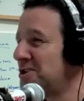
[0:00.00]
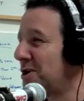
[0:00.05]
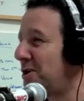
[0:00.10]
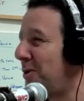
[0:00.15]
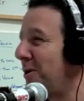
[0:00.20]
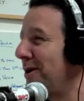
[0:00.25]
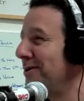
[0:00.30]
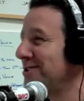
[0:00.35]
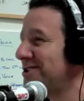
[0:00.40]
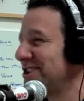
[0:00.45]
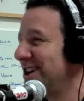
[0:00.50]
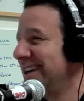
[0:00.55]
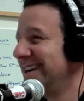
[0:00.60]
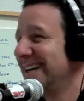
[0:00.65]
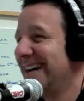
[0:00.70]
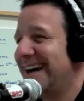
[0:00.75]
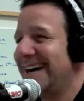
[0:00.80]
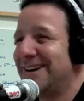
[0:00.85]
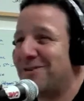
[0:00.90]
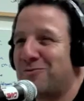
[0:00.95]
to quote
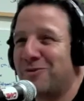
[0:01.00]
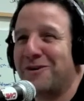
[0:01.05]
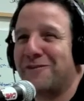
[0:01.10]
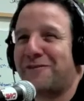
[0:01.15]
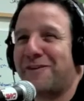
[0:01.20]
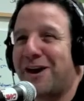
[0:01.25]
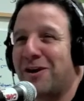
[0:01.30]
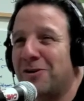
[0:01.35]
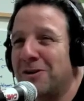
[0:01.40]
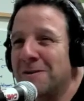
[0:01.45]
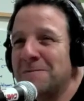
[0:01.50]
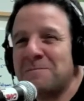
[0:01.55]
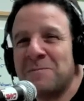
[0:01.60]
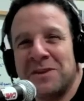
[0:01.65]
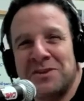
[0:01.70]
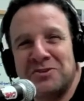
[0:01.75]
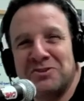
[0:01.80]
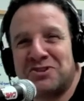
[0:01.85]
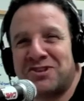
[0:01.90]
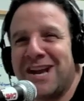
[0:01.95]
Will Ferrell,
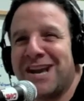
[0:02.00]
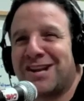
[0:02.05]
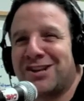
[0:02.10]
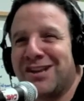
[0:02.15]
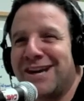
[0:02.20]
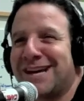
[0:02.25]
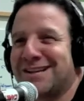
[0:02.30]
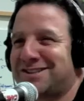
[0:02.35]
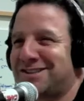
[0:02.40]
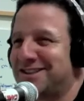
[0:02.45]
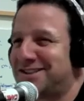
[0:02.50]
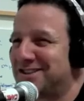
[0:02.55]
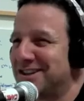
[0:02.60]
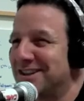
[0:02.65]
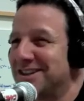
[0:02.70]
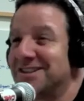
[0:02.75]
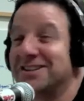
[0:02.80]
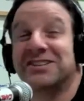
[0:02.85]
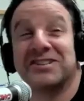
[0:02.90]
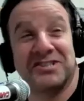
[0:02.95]
you stay classy,
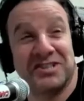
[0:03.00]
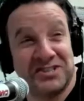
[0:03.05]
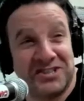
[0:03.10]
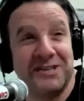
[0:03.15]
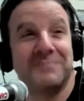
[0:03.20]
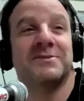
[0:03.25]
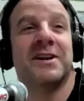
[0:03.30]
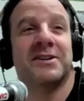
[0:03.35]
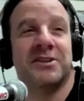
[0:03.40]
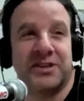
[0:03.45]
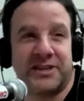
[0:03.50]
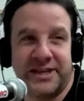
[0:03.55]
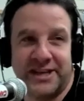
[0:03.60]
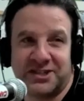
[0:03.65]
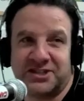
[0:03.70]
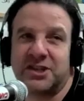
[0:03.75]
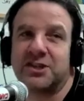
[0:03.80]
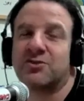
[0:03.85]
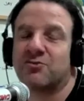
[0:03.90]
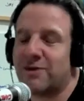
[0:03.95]
Southington, because it seems like your
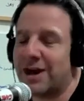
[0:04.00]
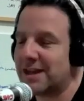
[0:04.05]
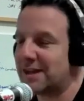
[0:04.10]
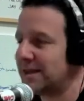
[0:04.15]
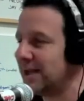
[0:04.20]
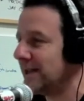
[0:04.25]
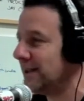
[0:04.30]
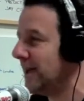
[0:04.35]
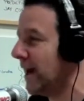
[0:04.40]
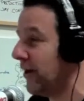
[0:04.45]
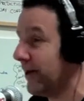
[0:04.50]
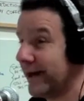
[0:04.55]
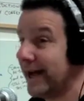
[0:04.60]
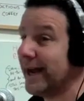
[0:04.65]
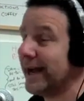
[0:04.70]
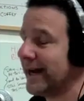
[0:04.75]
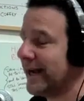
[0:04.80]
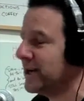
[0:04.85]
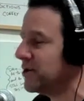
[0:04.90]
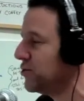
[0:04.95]
kids did the right thing there,
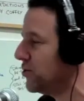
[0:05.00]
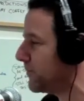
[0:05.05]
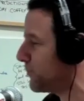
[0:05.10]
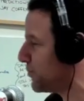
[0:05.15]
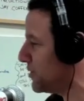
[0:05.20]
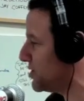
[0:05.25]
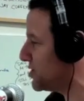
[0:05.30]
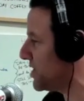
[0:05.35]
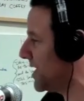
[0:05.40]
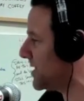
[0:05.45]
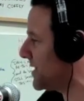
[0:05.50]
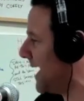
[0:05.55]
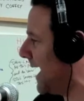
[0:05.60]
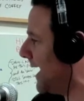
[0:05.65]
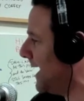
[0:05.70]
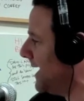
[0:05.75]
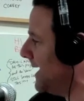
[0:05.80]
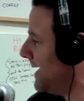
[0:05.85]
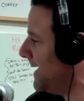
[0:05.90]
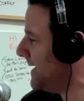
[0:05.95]
and I, and I do appreciate
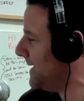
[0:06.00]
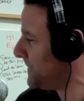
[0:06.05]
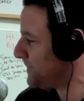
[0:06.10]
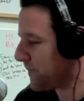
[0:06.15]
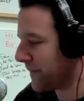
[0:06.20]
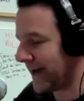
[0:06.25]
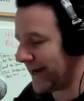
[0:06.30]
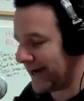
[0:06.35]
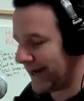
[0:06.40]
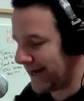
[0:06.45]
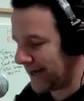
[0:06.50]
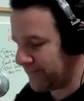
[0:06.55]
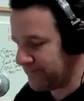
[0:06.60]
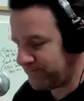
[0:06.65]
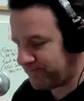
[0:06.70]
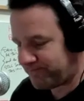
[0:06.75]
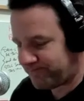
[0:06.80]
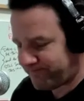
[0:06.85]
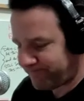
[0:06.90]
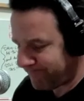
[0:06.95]
that. We tried.
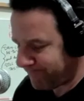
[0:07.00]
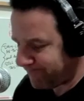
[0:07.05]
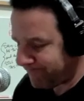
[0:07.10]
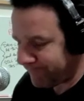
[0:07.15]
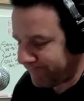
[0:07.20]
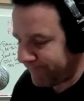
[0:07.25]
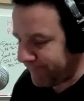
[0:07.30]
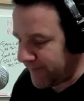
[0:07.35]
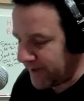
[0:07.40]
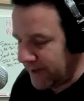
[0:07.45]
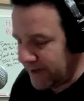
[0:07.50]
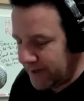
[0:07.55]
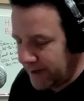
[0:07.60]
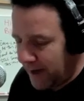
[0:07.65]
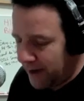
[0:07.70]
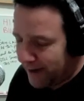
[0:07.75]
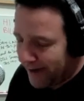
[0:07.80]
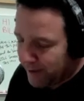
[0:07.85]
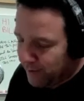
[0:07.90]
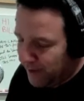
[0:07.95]
Um,
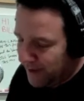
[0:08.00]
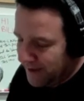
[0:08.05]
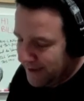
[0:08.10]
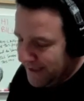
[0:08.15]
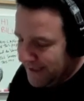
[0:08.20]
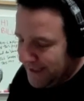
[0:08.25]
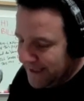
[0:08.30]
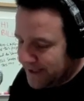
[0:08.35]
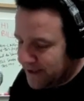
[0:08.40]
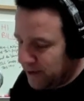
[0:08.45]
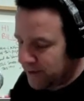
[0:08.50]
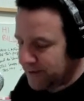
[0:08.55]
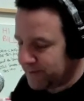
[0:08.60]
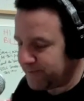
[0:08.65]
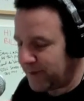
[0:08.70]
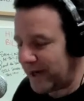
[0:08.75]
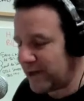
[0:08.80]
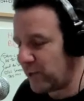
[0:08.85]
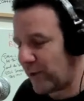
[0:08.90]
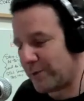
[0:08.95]
all right. Well, you
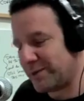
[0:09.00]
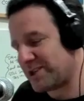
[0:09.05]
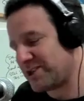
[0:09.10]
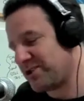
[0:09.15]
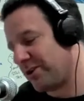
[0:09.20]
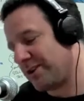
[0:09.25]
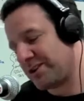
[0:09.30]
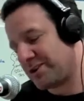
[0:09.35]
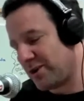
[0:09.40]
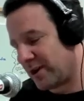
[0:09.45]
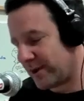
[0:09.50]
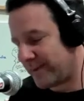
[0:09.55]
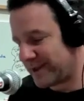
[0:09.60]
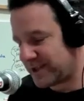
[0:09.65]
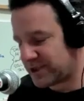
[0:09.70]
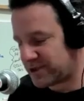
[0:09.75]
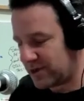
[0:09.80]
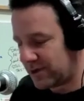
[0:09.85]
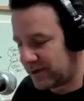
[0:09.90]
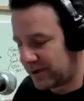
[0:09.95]
know, by the way, we started talking
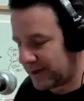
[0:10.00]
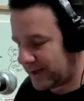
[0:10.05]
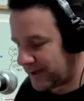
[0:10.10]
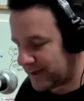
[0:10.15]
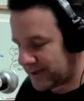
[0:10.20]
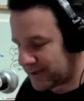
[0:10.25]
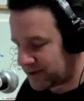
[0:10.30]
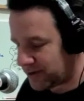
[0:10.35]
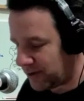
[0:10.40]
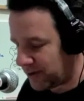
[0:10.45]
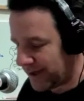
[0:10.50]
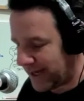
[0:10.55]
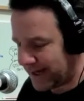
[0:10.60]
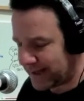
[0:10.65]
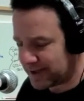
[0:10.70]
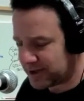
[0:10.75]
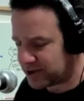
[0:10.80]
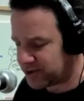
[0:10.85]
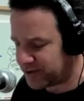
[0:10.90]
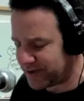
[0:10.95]
about this whole uh, this whole
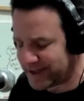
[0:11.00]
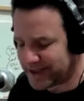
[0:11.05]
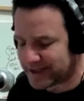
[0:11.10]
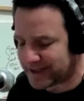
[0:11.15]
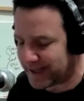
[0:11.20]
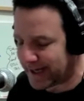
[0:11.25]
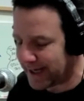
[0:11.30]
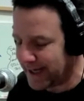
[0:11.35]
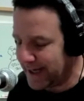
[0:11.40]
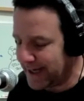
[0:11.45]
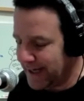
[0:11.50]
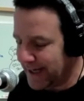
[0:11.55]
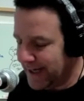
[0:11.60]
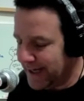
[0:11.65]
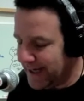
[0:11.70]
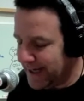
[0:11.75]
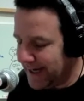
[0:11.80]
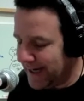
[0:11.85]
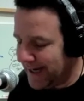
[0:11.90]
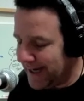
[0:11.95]
Island Trees thing.
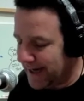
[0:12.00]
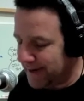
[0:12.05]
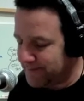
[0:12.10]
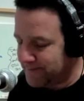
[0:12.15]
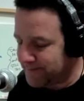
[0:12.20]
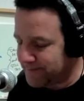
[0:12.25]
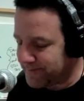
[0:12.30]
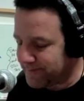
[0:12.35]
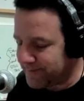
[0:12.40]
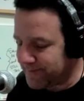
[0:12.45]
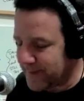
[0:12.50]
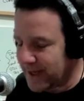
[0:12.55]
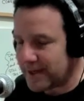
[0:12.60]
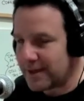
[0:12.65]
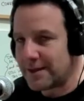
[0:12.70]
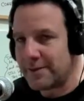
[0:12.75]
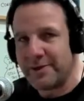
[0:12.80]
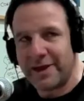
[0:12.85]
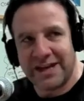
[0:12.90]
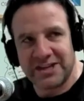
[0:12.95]
Um,
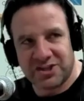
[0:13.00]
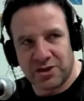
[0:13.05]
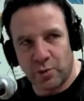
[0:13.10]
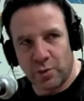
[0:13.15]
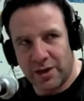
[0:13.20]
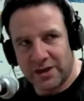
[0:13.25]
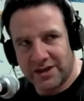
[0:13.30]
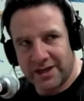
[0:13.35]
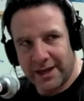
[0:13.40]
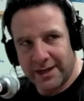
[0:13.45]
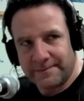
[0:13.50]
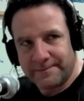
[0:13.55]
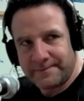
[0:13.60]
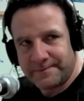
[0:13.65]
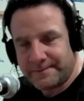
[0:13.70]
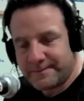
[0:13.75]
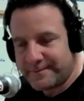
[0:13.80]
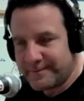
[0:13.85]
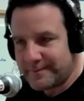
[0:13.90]
let me ask you one thing.